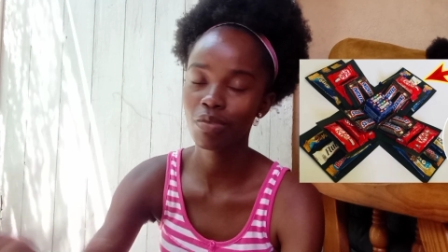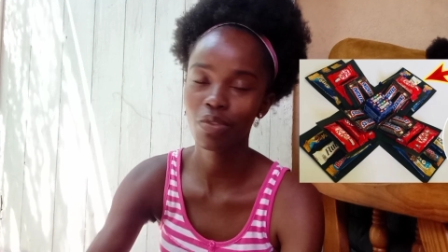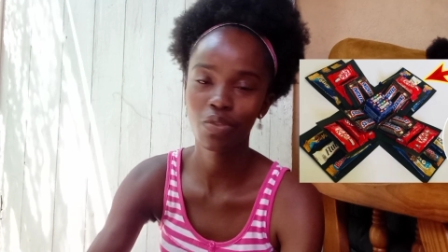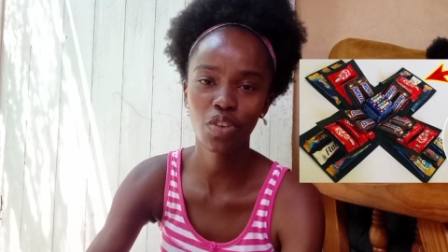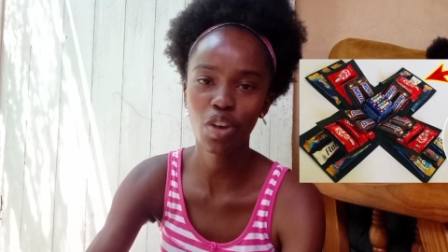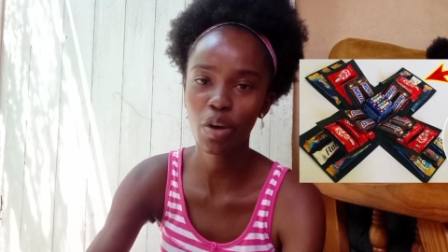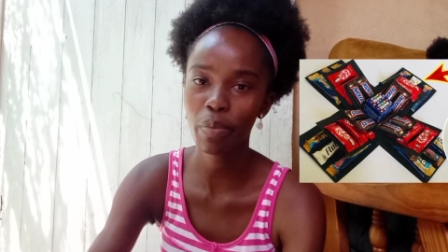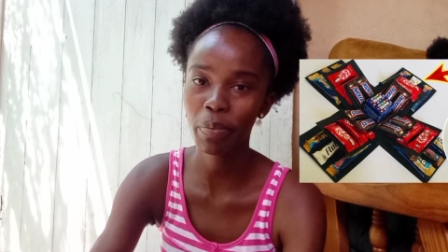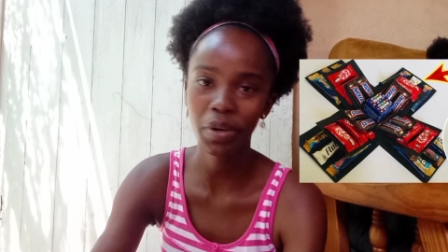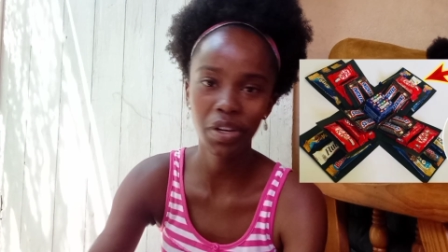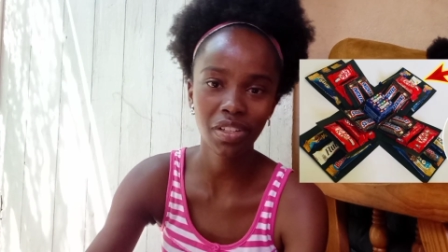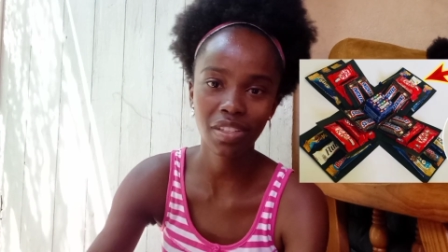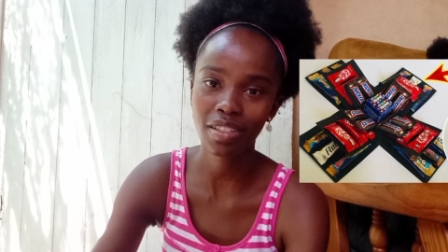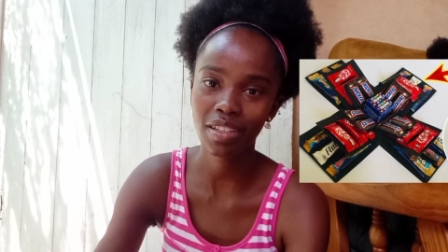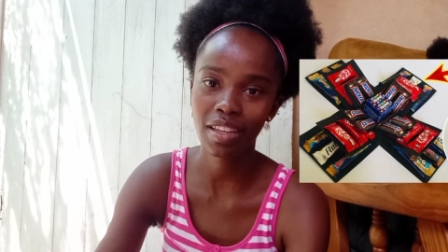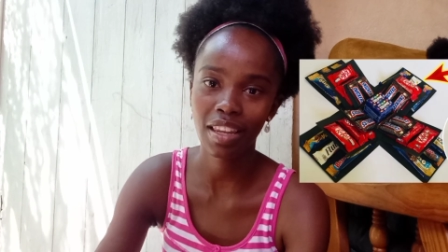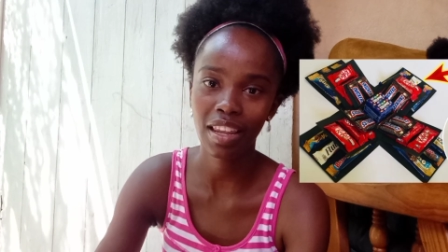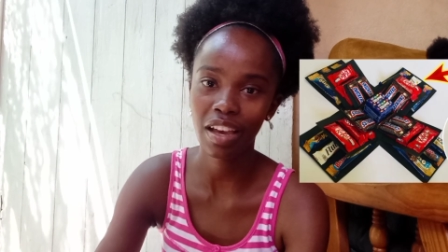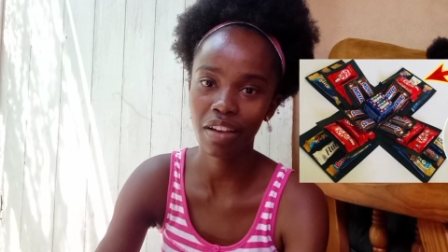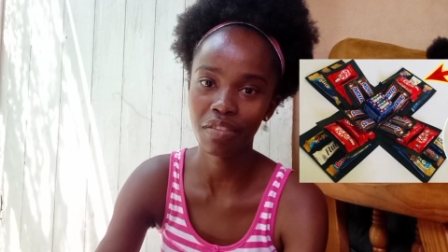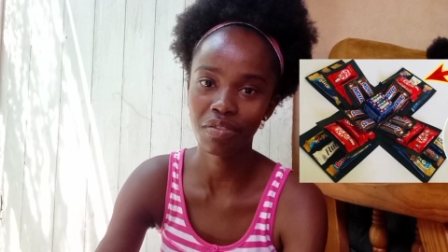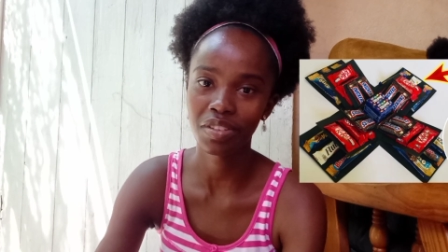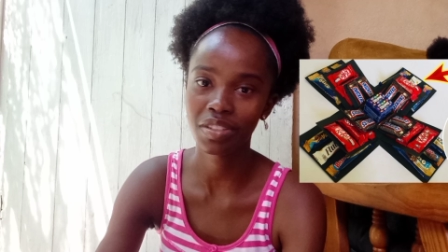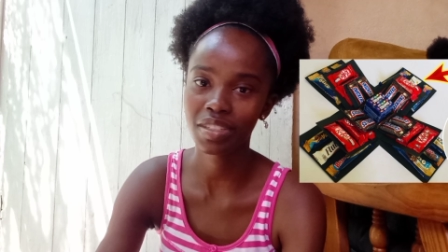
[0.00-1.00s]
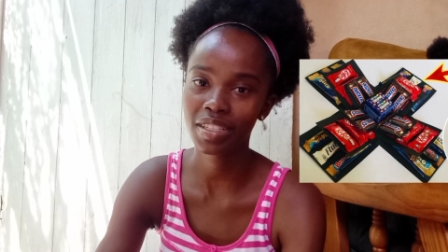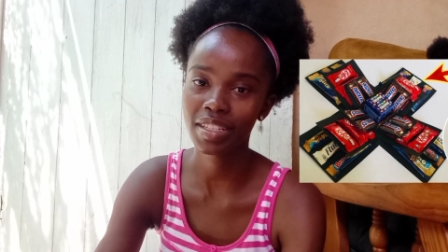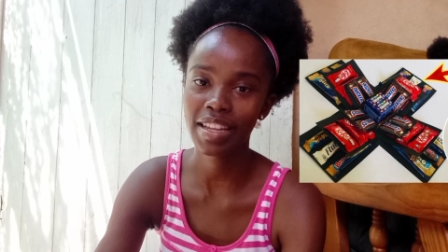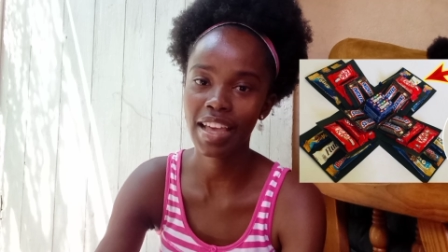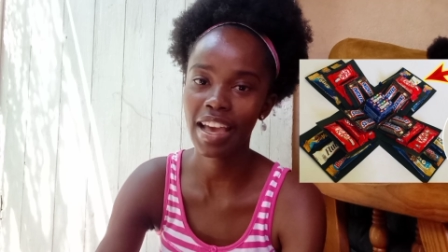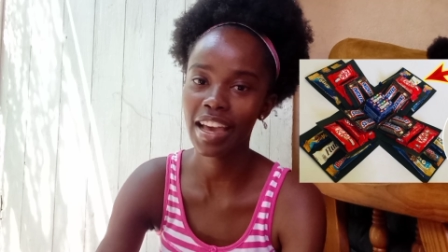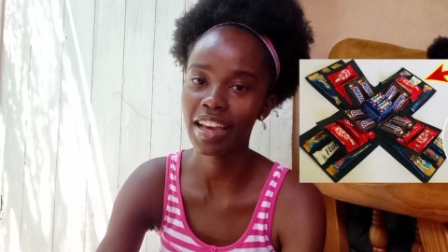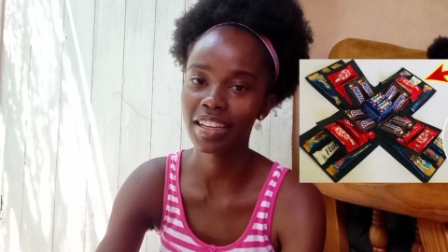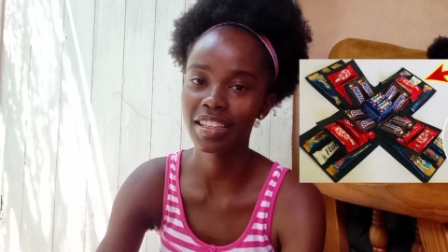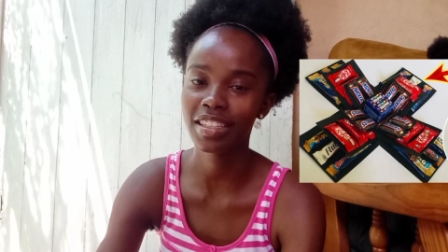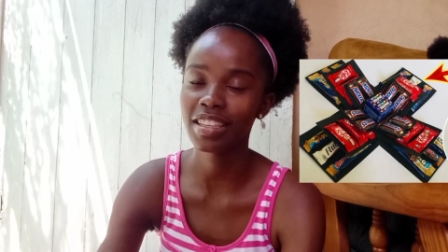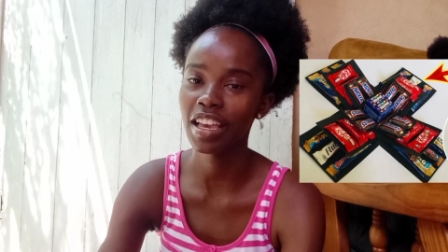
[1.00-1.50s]
your person loves
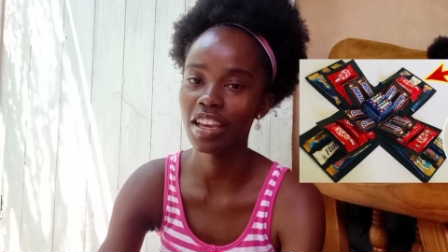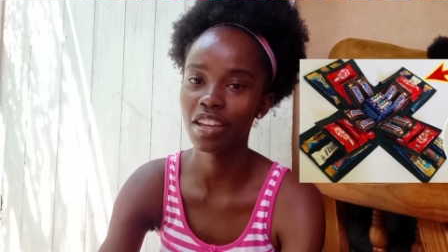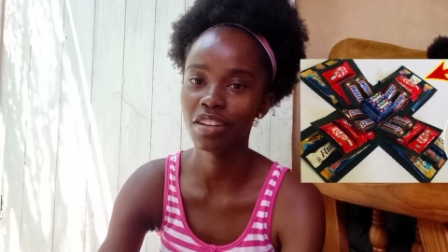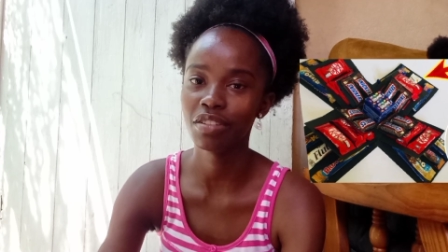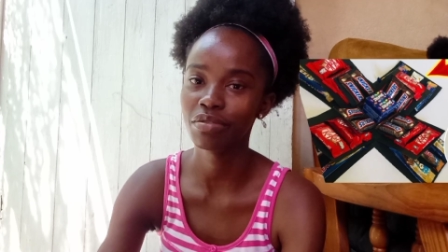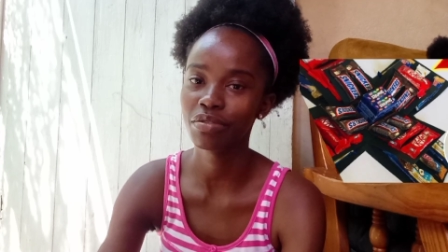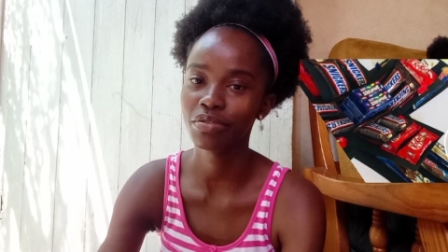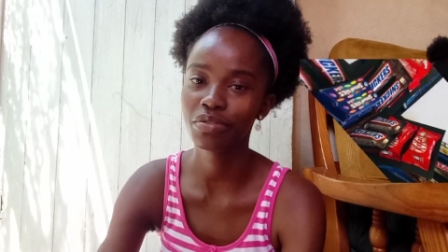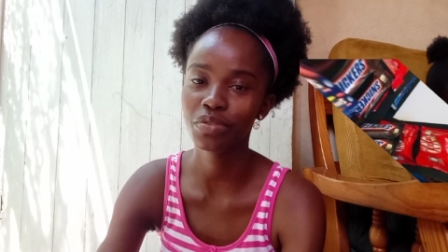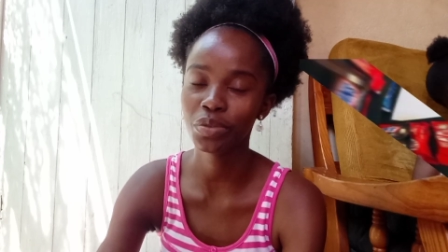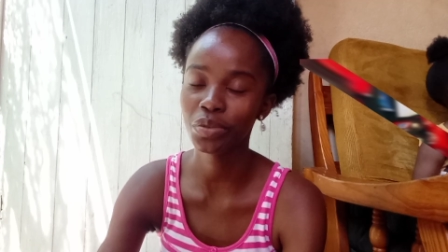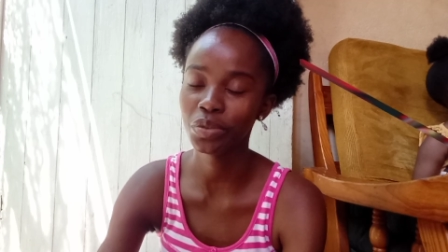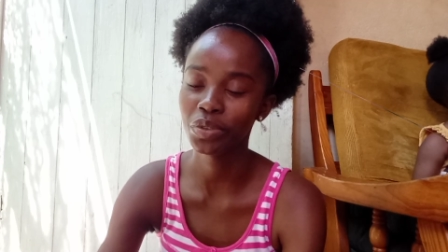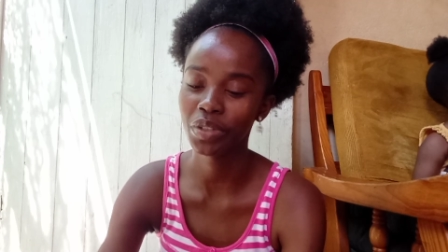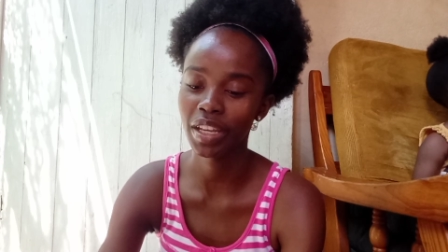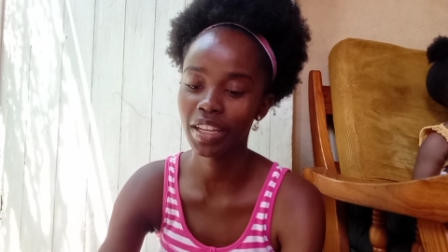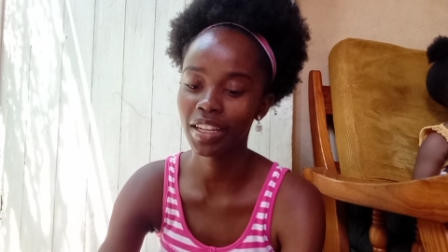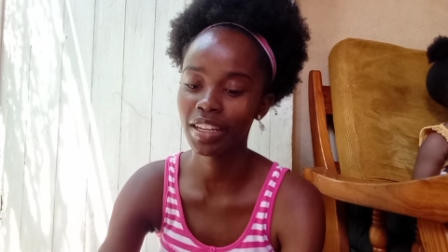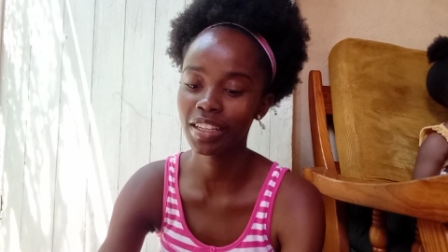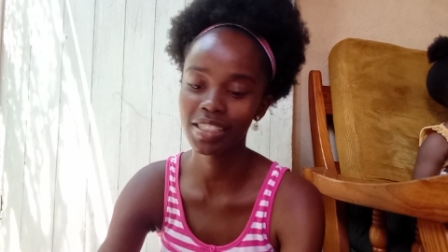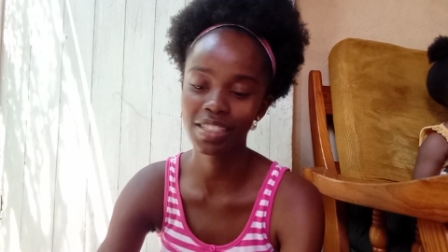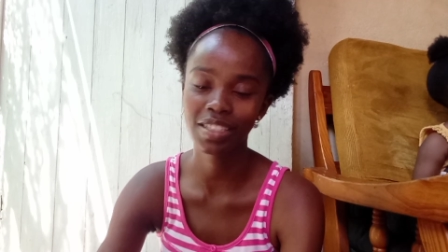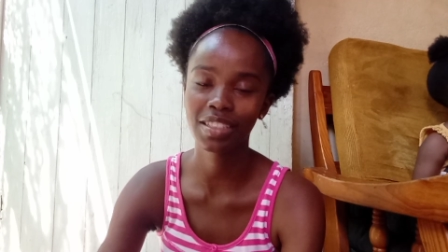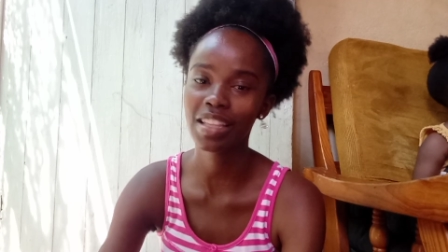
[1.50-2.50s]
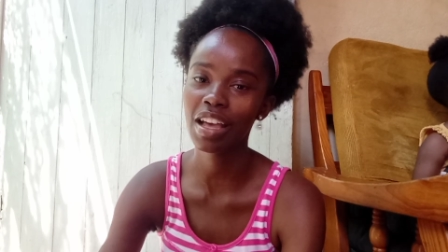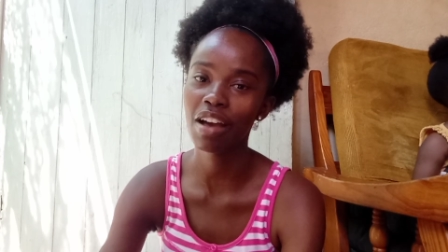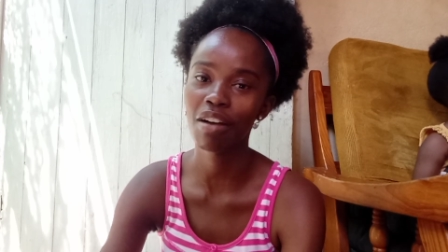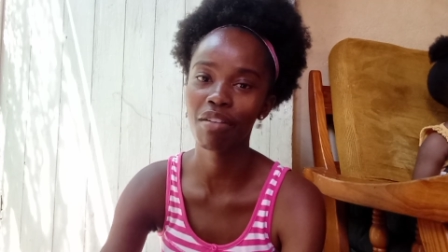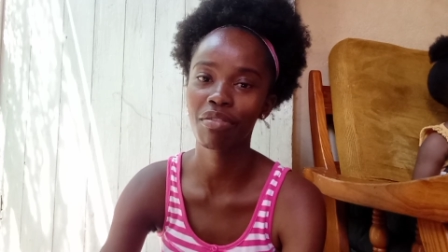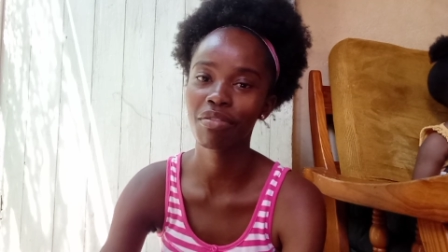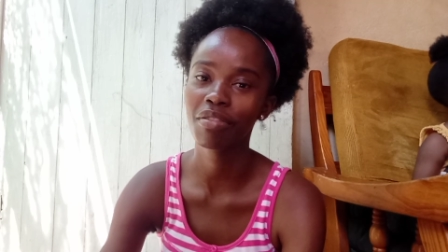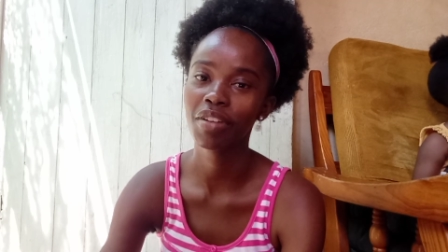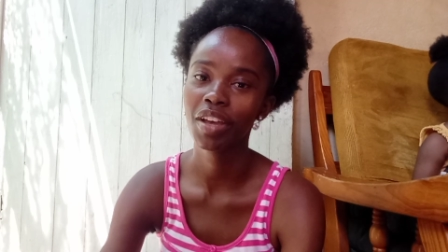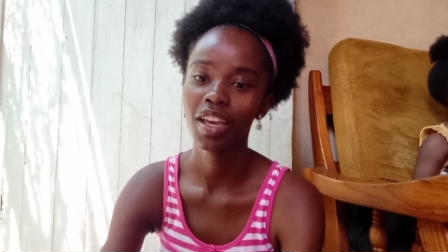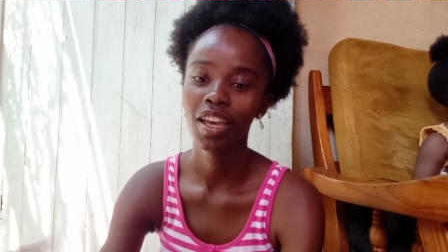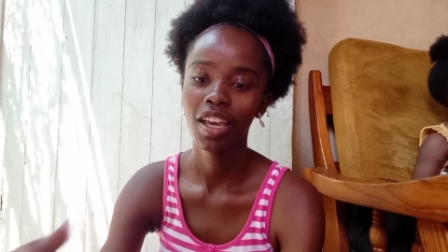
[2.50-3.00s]
snacks and food and
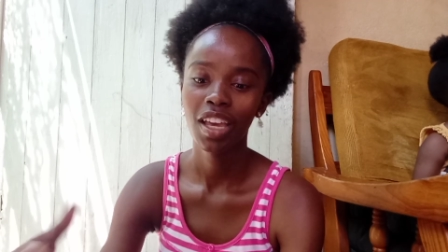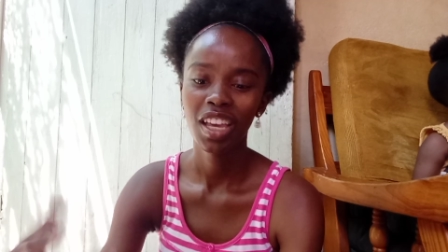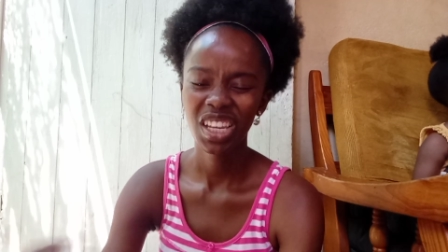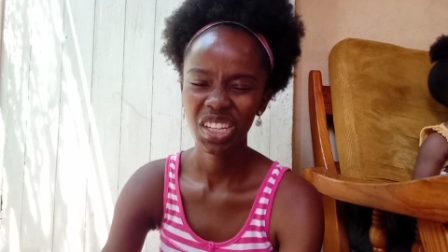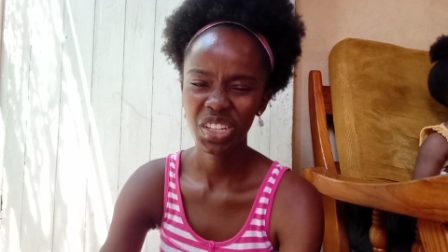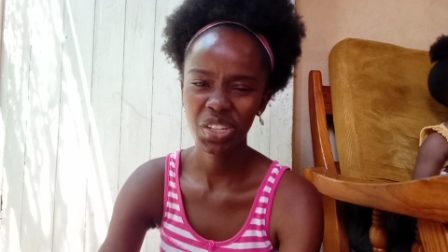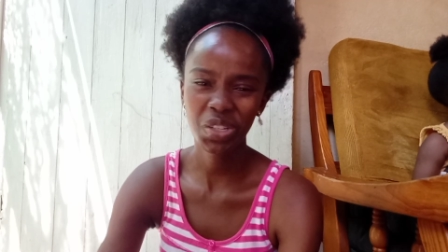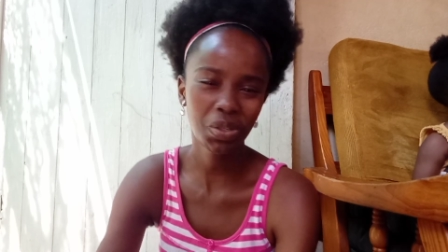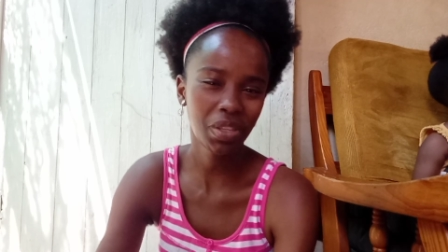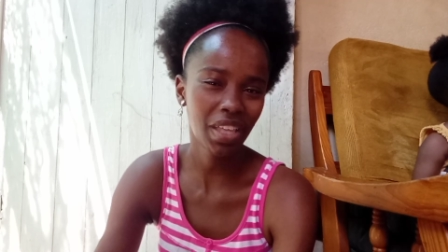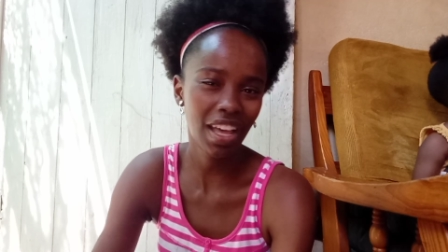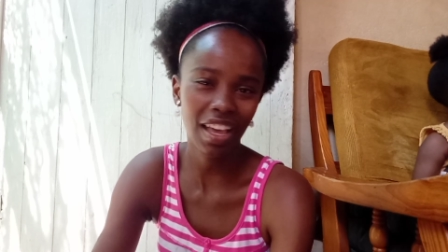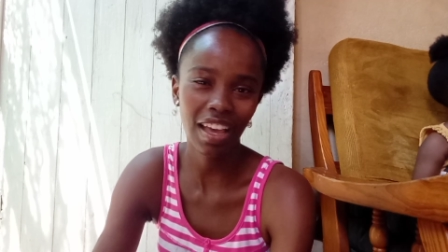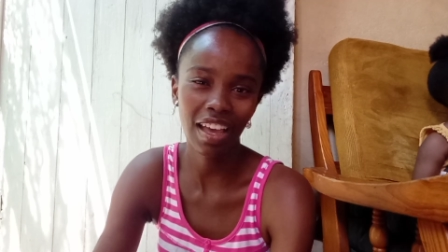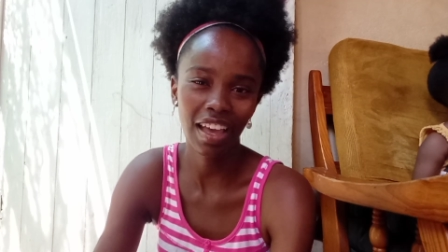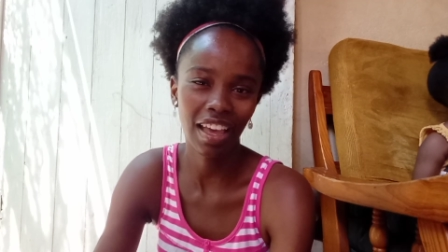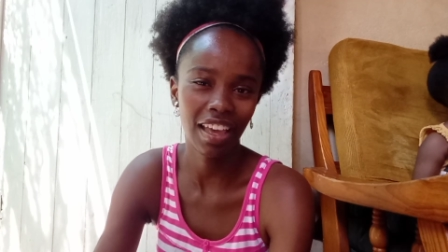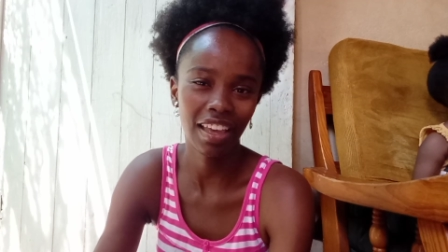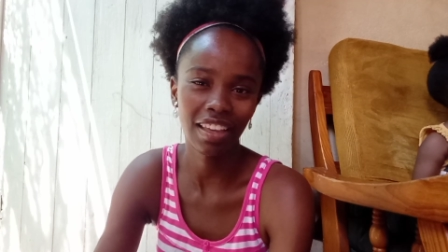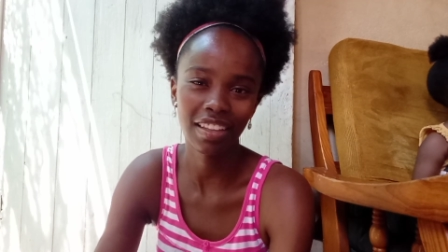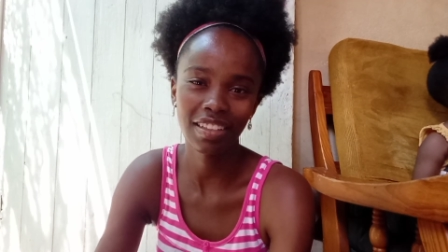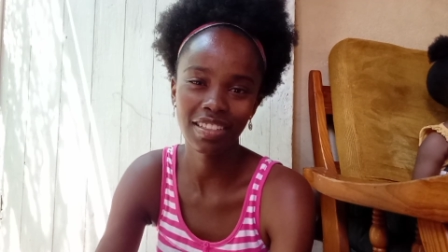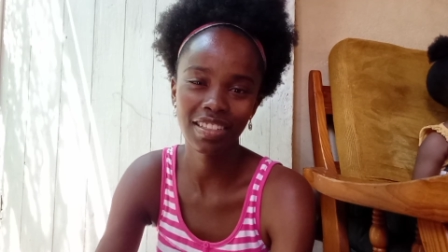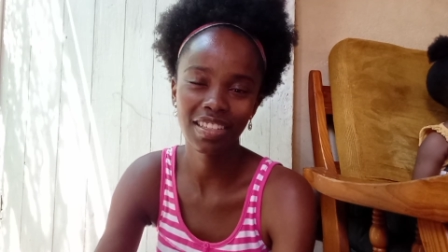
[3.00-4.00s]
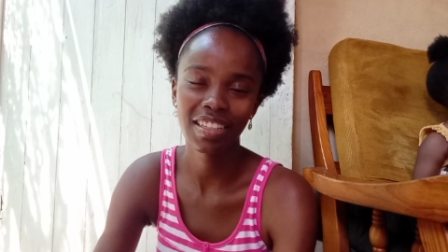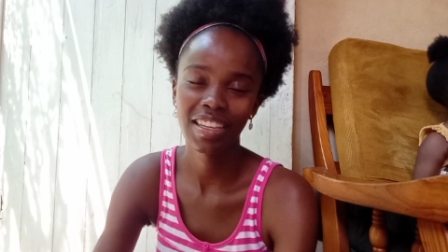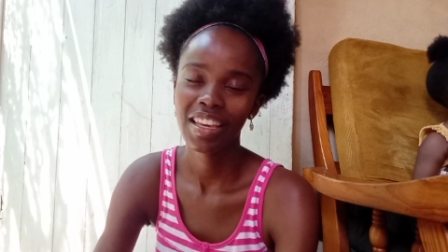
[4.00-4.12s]
stuff, do that.